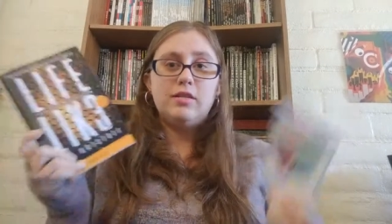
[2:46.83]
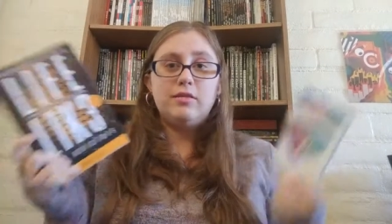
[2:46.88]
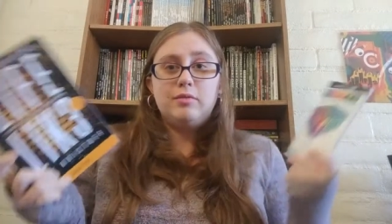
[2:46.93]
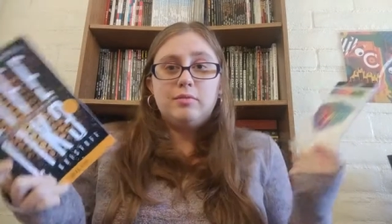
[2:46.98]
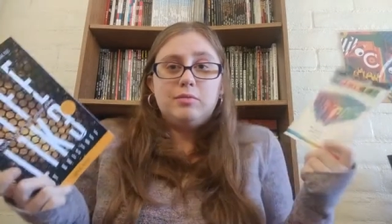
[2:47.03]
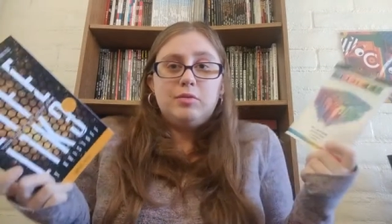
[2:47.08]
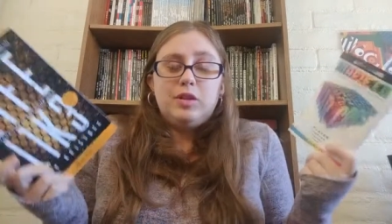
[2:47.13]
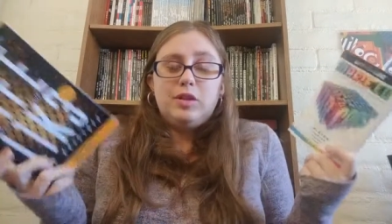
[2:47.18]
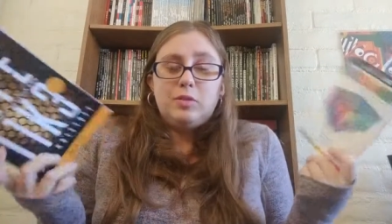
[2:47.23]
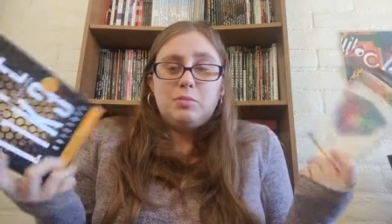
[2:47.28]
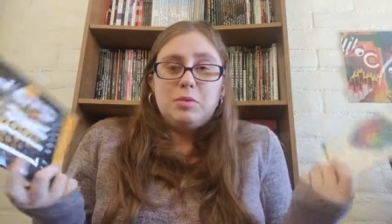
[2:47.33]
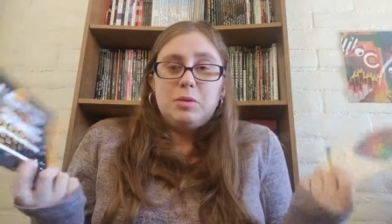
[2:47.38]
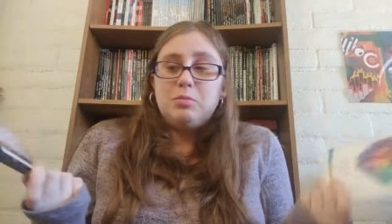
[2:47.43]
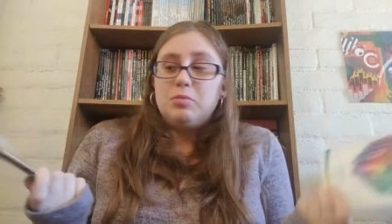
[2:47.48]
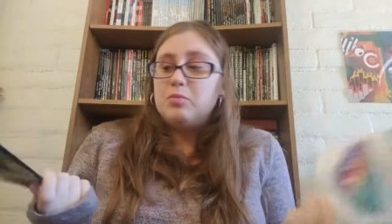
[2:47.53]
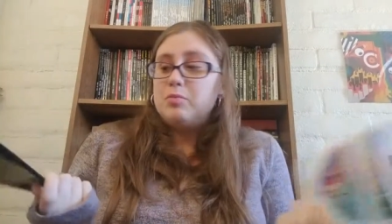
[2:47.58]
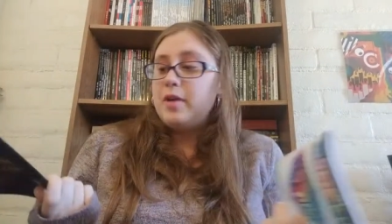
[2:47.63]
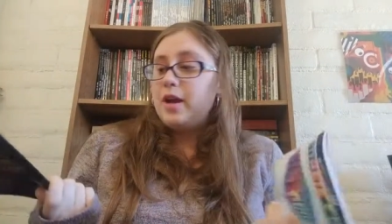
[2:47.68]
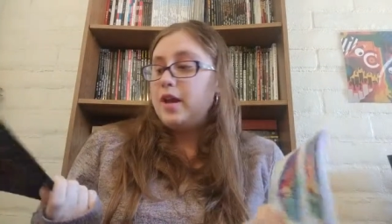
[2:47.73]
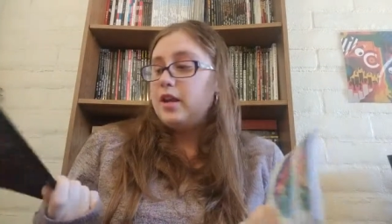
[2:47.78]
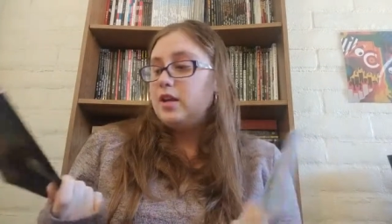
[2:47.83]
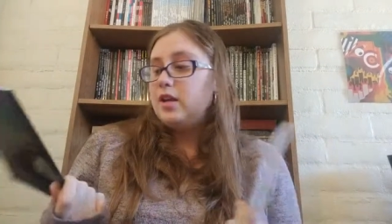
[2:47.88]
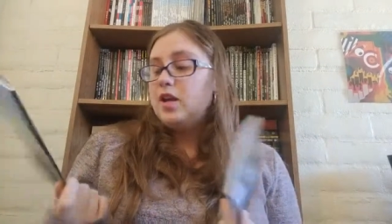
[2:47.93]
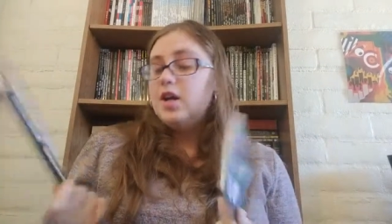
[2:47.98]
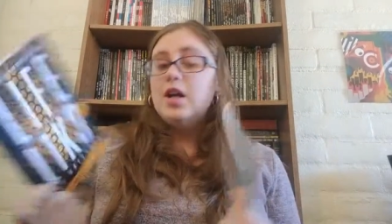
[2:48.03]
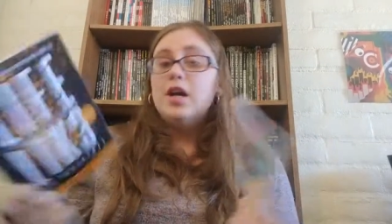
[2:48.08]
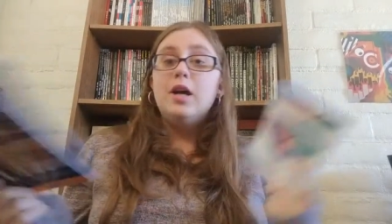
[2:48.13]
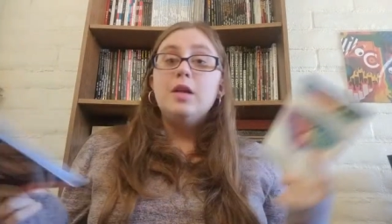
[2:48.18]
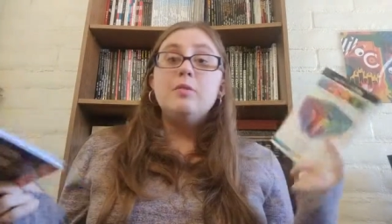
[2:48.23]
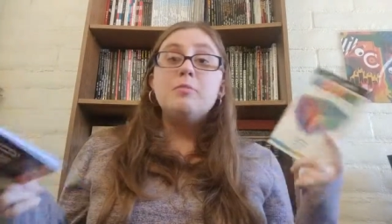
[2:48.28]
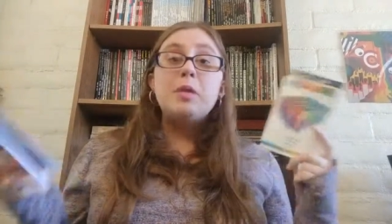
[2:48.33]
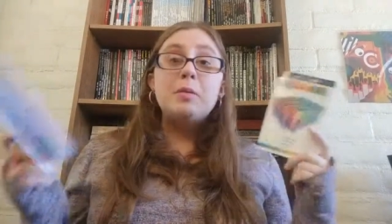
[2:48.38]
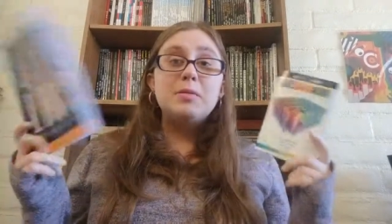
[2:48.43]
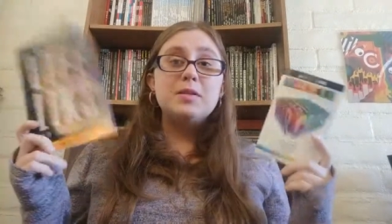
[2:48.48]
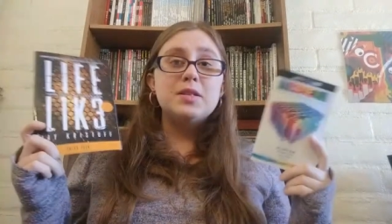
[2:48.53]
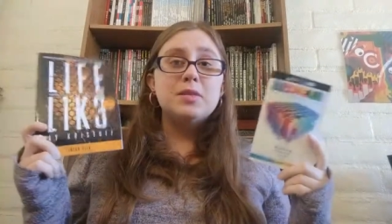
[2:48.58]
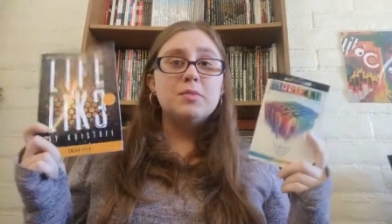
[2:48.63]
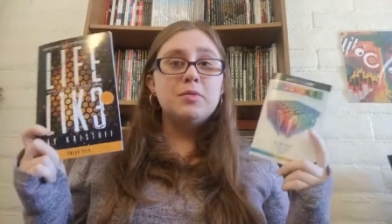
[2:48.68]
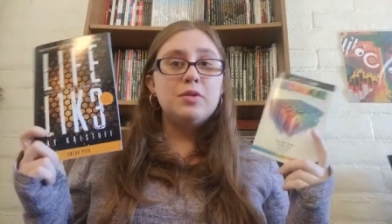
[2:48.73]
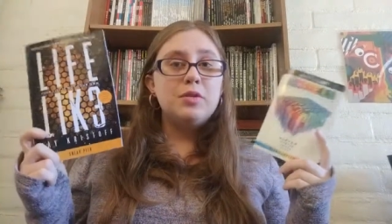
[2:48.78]
you know, people might there might
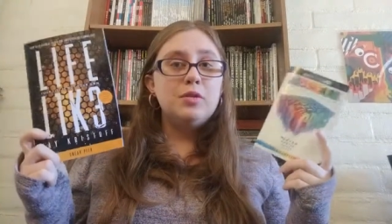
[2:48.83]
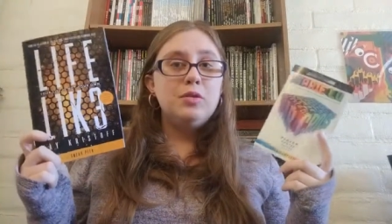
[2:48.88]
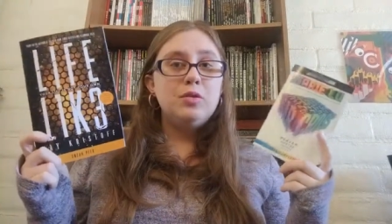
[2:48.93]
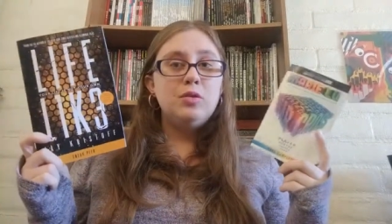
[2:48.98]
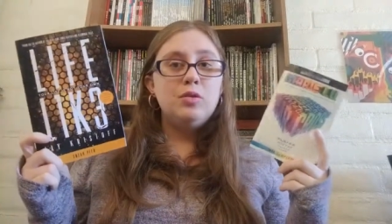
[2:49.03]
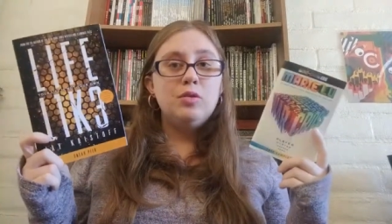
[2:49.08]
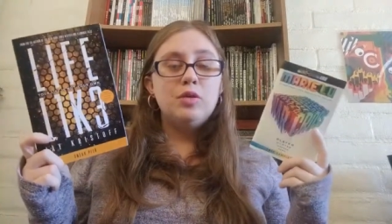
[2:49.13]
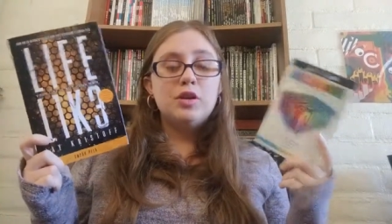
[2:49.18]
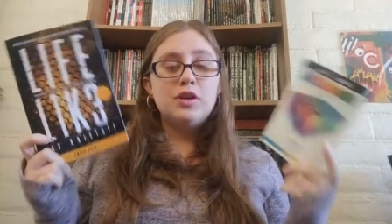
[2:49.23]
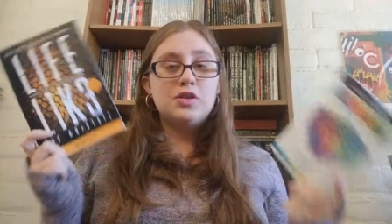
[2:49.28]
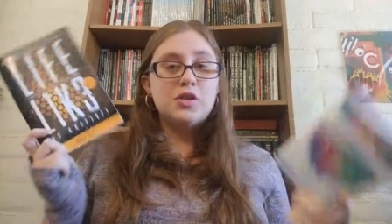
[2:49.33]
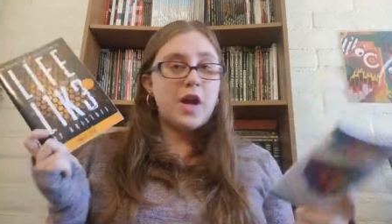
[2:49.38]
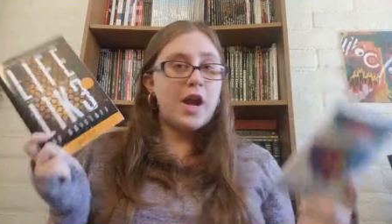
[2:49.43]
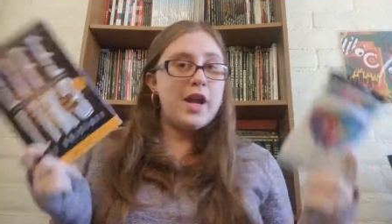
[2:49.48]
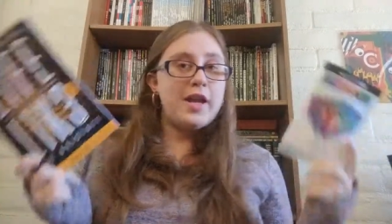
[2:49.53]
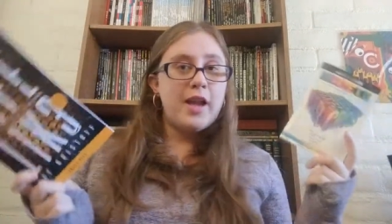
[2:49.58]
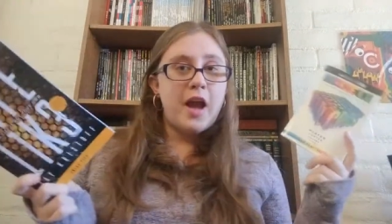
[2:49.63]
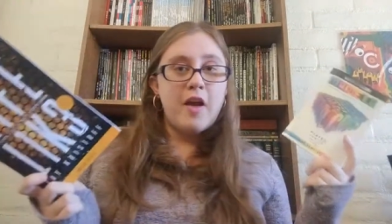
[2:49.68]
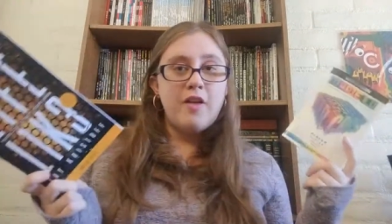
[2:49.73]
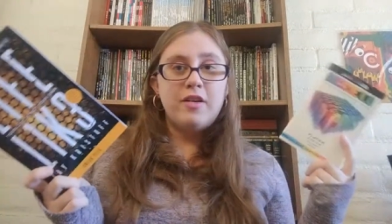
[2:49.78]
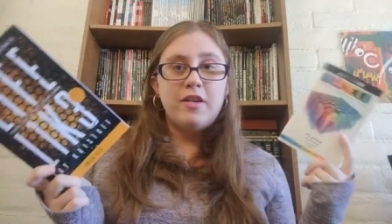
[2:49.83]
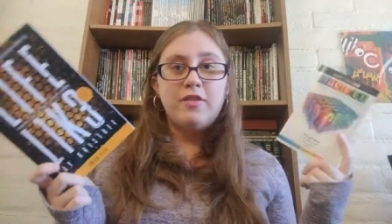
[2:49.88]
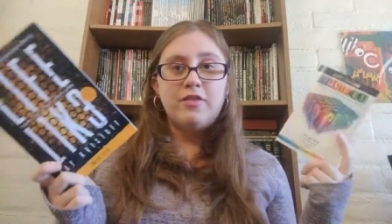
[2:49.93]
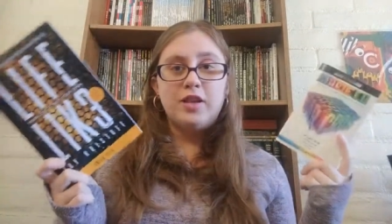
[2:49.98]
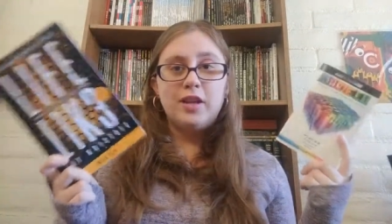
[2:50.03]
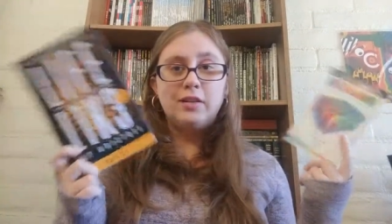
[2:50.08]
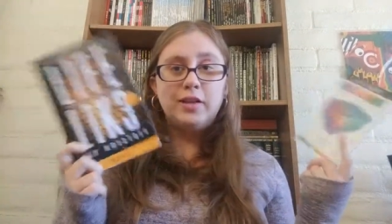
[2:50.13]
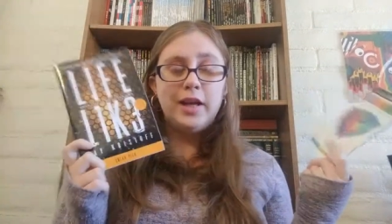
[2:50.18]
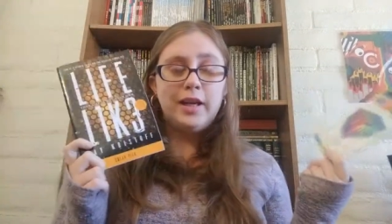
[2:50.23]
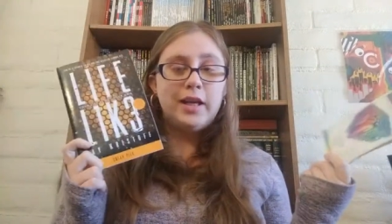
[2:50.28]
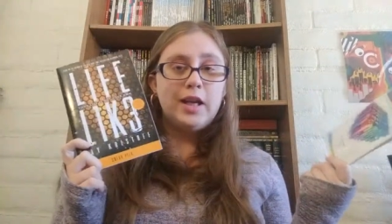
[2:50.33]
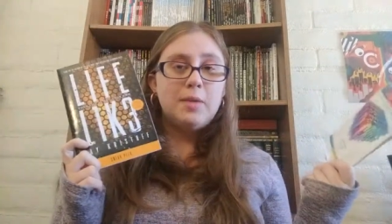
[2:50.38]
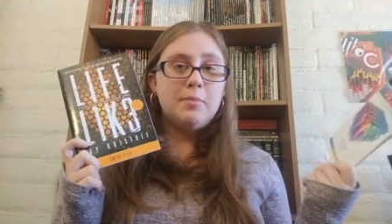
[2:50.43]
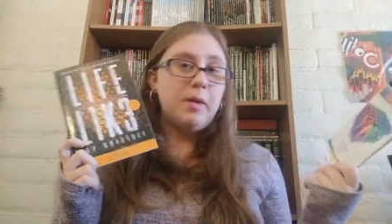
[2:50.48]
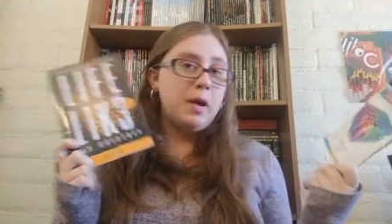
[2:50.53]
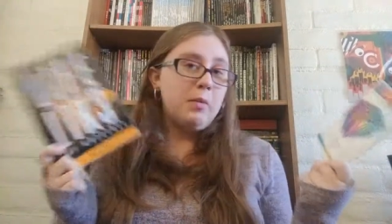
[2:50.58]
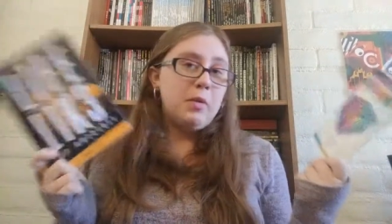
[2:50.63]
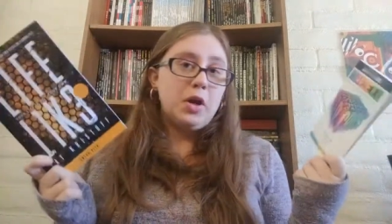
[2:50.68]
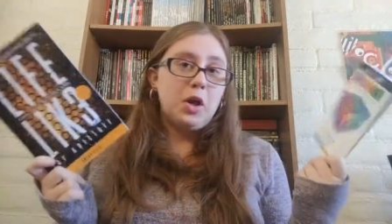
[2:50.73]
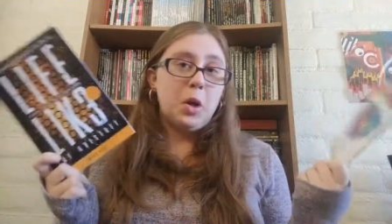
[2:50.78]
be someone who could try it out and if they like it
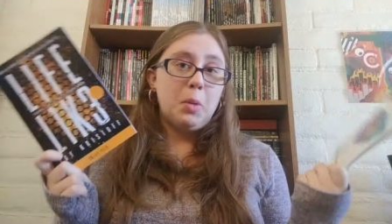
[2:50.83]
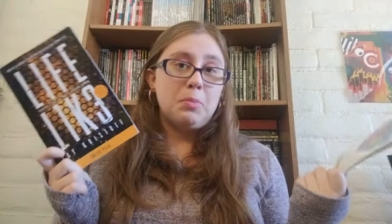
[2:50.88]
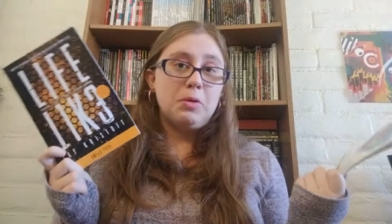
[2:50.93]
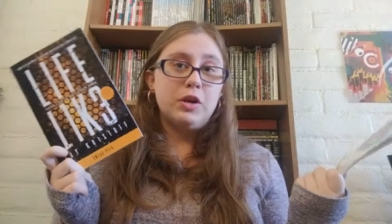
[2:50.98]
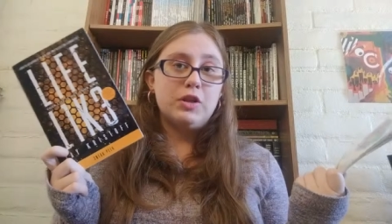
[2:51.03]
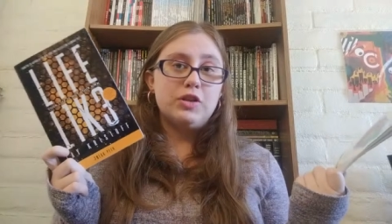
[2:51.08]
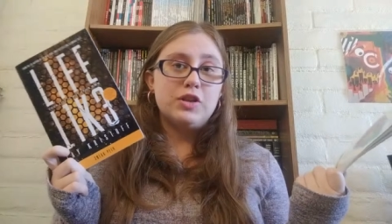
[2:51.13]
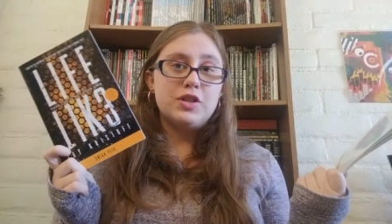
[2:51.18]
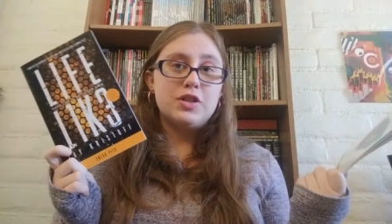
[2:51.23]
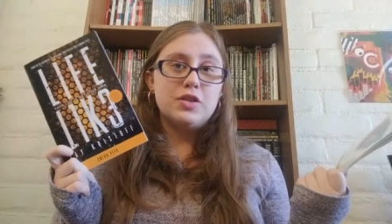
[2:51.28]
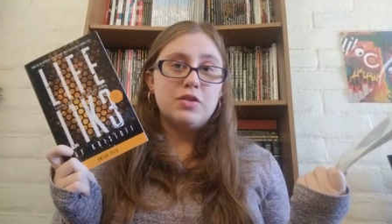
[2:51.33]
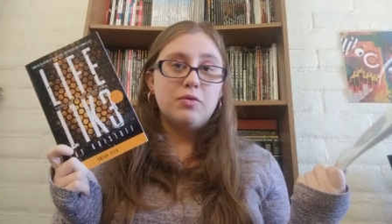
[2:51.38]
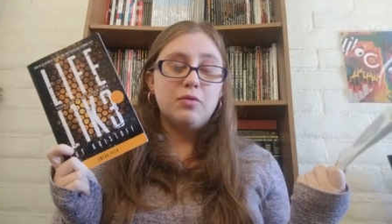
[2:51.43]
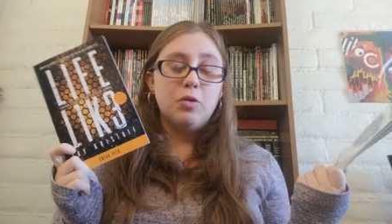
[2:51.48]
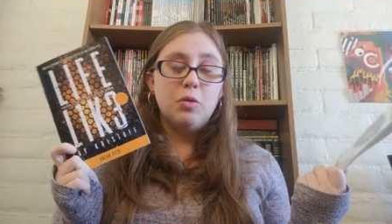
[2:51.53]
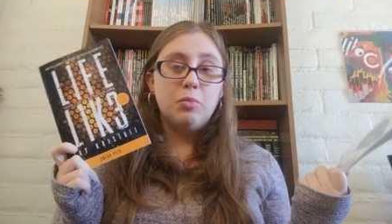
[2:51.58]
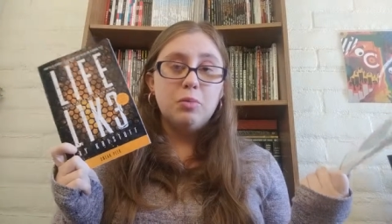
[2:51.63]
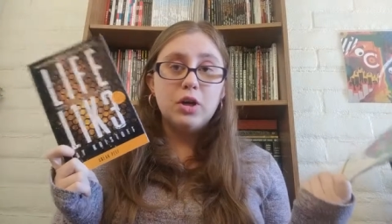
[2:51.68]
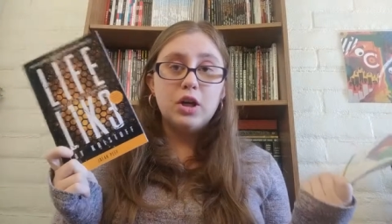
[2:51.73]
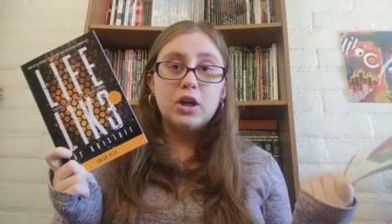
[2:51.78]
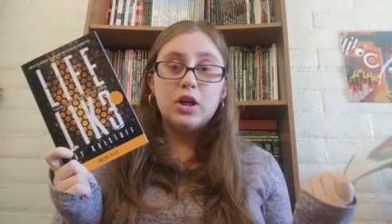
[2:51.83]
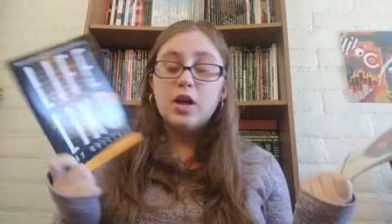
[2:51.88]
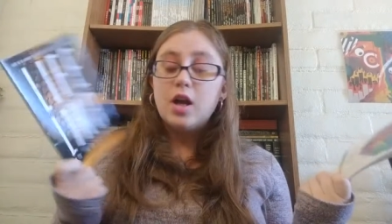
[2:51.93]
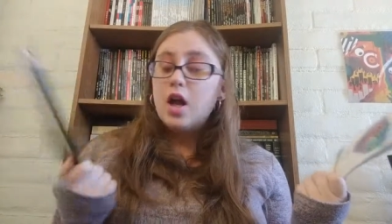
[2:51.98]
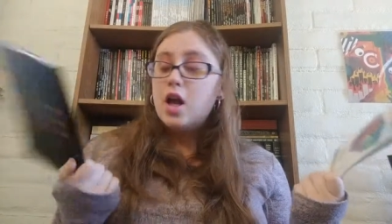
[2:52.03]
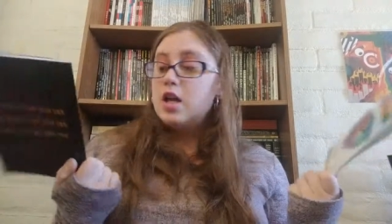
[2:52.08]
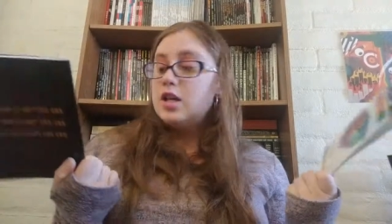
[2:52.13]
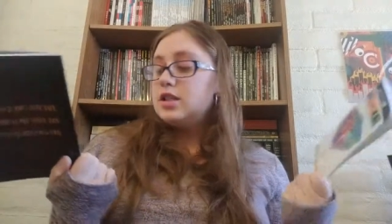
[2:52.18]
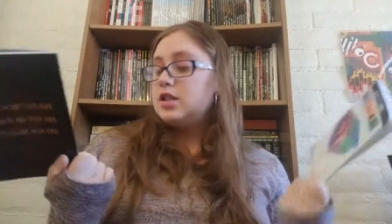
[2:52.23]
might want to go purchase the full book